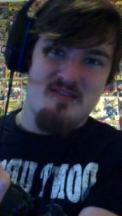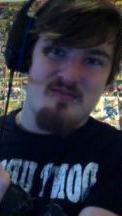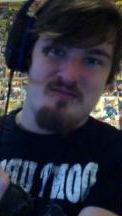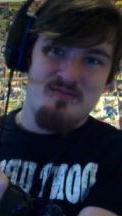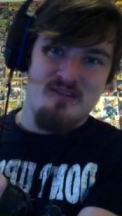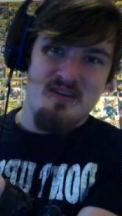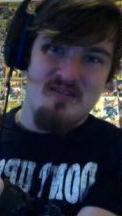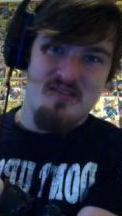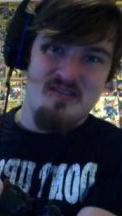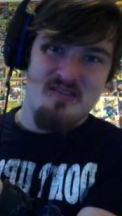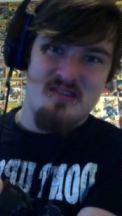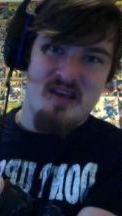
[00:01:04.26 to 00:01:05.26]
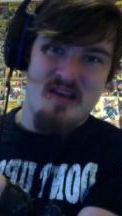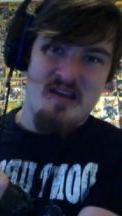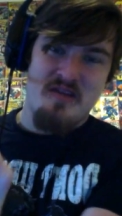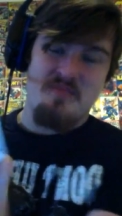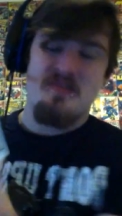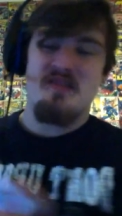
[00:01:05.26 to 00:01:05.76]
all the others that
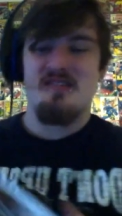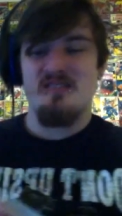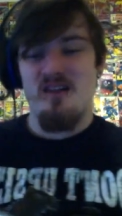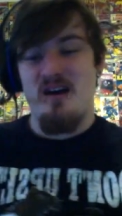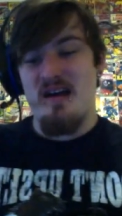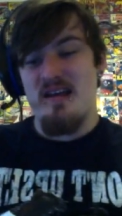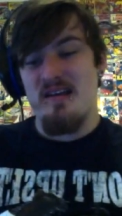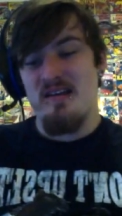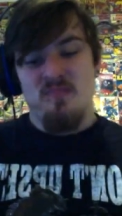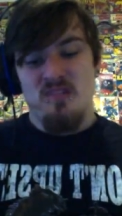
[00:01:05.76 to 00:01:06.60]
come in this line.